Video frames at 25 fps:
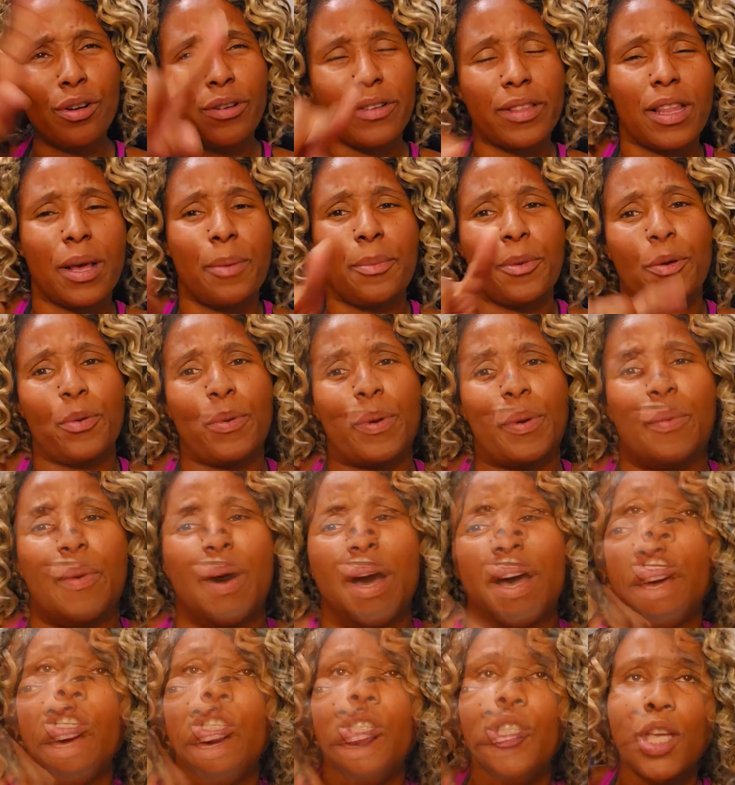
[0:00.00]
let me
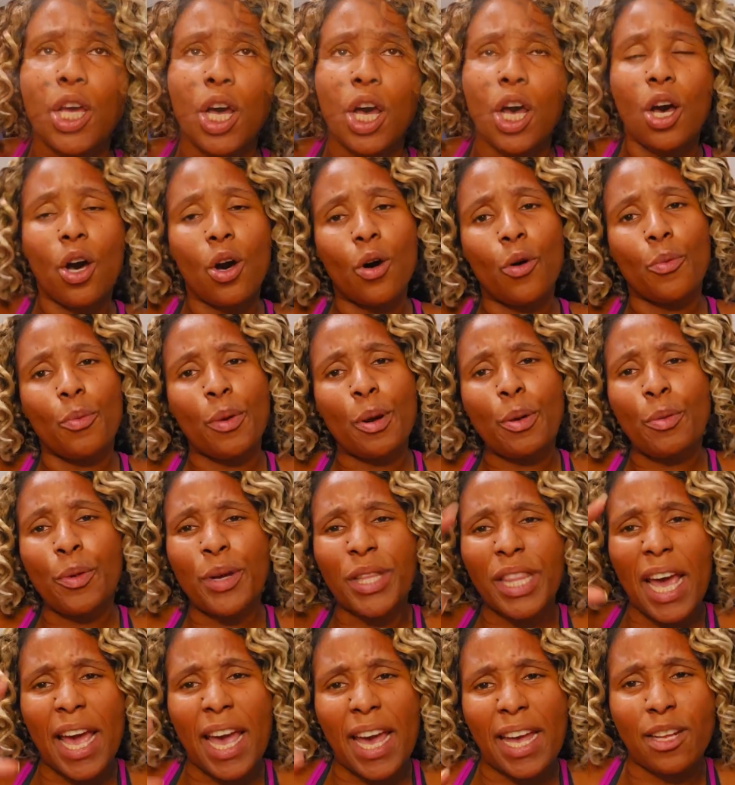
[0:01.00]
rewind. So remember
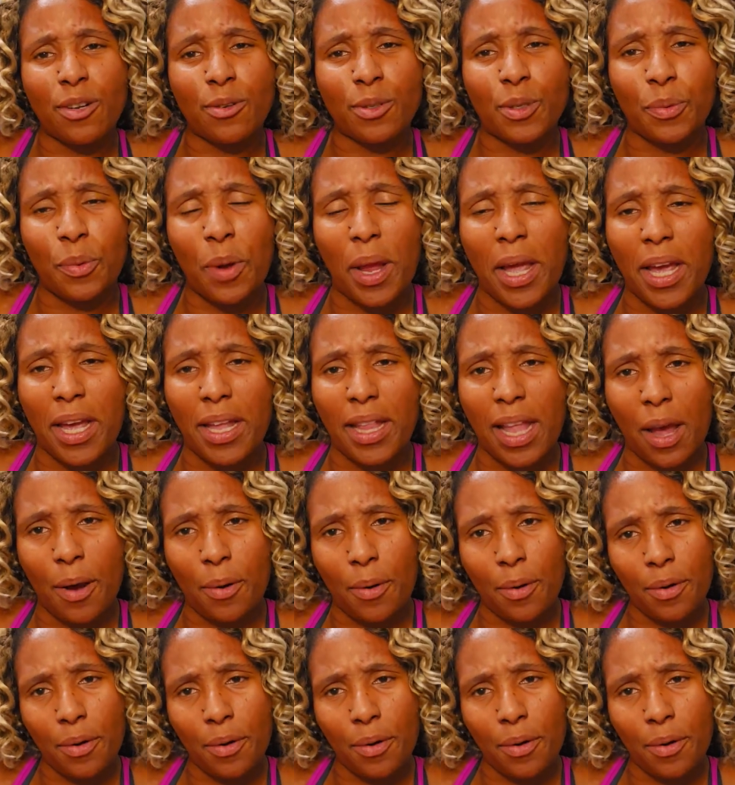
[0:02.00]
when the haters were hanging out